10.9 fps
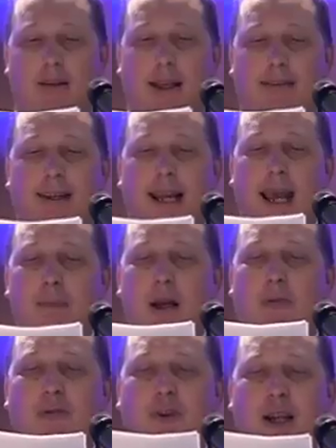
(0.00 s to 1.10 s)
The salami
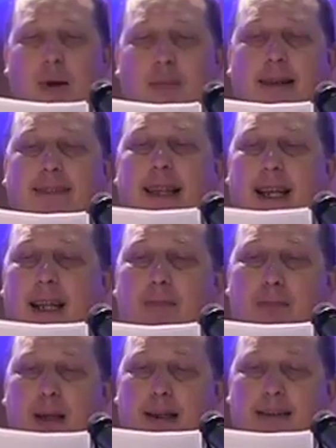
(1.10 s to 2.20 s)
of freedom is
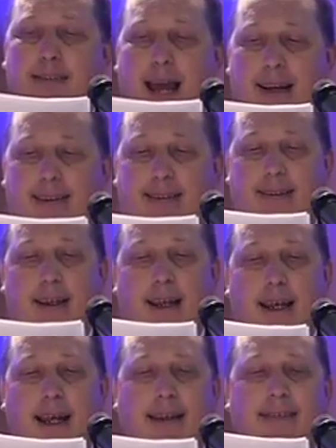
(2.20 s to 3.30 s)
still being sliced.
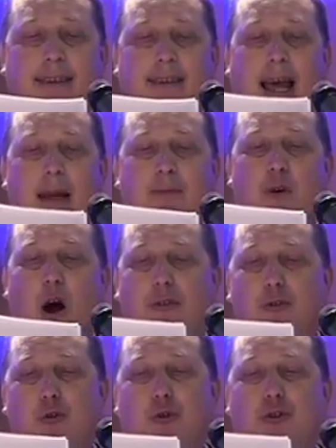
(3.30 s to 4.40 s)
It's the time for
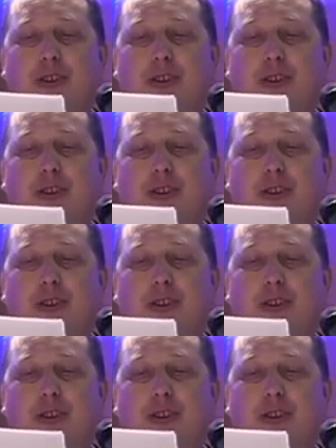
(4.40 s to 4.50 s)
us to